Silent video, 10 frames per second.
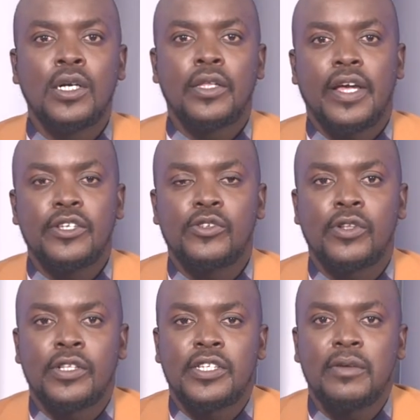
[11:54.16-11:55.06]
Thanks to
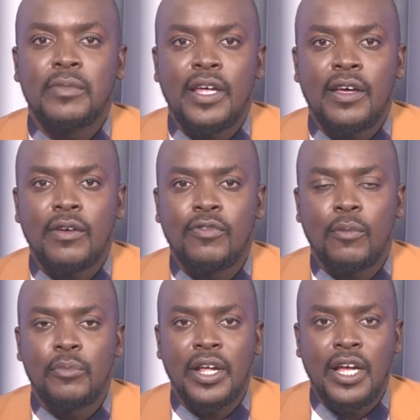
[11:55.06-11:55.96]
the team there for
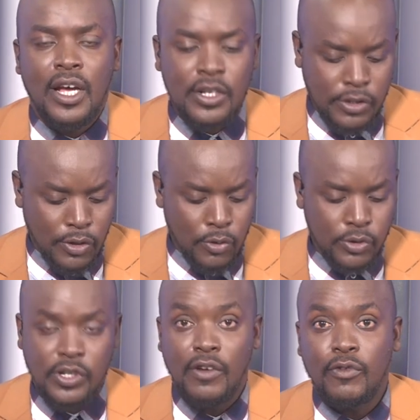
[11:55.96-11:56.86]
bringing us
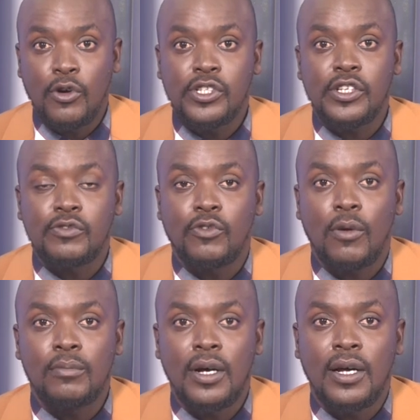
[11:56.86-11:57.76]
those voxies
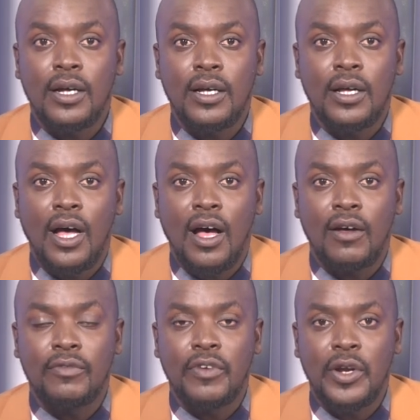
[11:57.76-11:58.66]
from
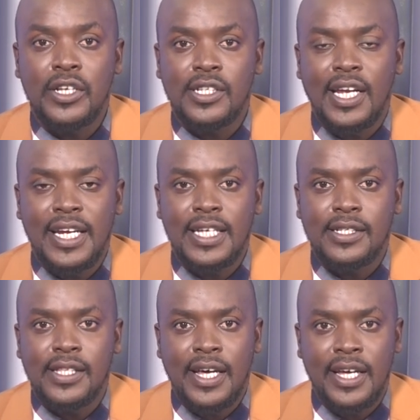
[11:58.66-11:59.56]
various
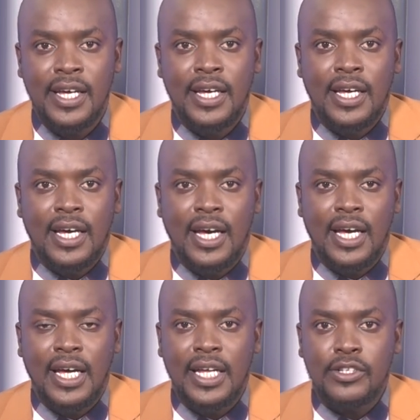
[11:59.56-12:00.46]
learners there
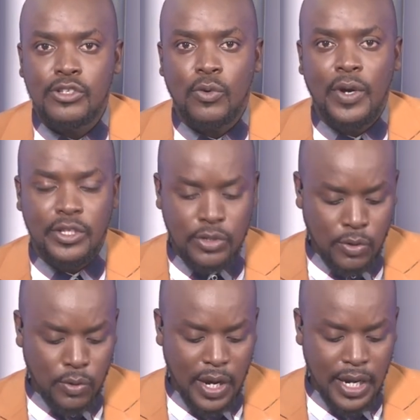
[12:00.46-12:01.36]
in
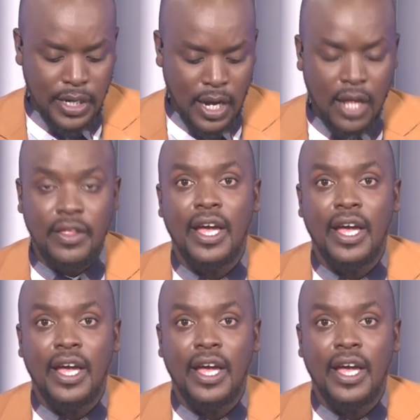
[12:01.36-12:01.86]
Soweto and other